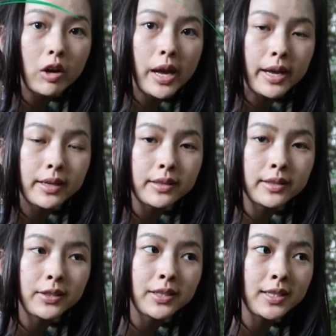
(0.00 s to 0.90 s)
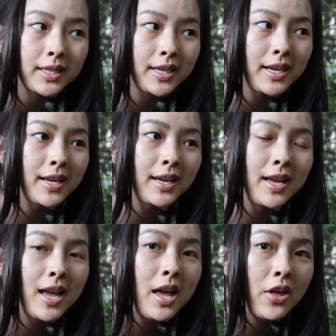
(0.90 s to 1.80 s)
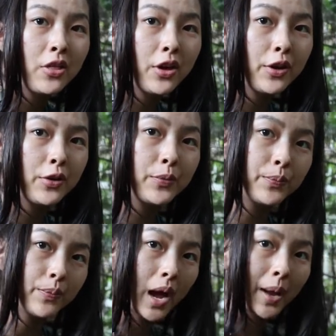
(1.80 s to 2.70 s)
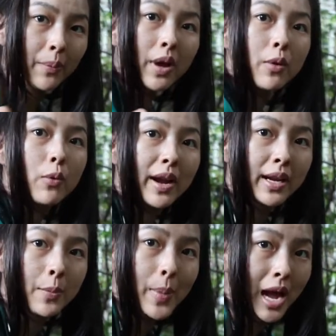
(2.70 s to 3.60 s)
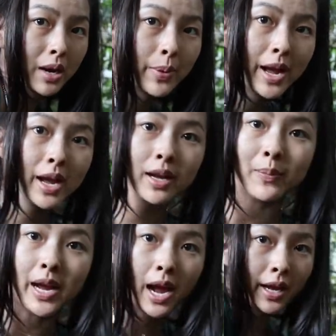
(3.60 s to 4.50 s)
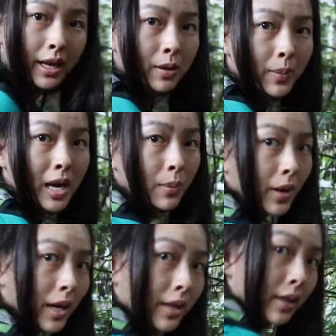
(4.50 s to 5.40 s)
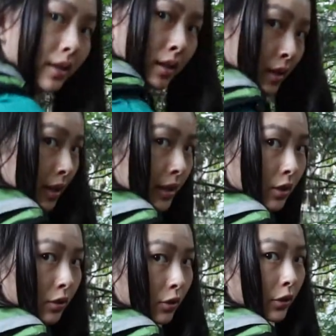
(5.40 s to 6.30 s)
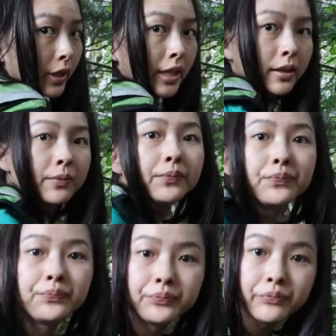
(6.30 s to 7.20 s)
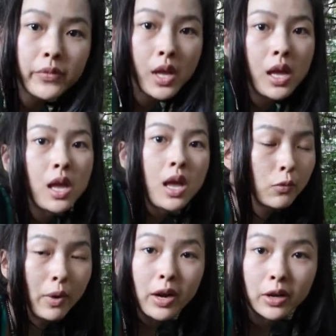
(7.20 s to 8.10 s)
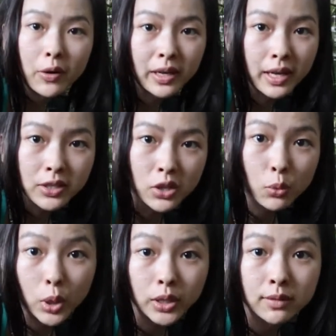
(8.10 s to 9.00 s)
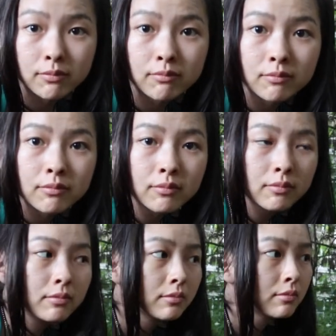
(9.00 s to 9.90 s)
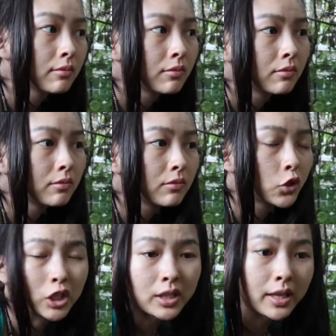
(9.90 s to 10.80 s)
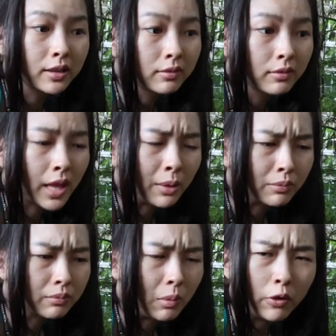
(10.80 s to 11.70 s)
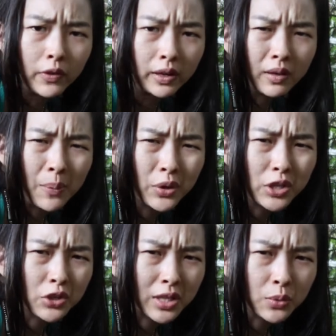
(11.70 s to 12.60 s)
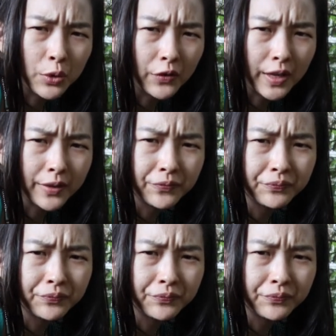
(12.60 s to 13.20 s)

okay, seriously though, I'm wearing a backpack, my hiking backpack. It's also green. We are going into the woods. Just like that movie. I'm pretty sure that's a movie.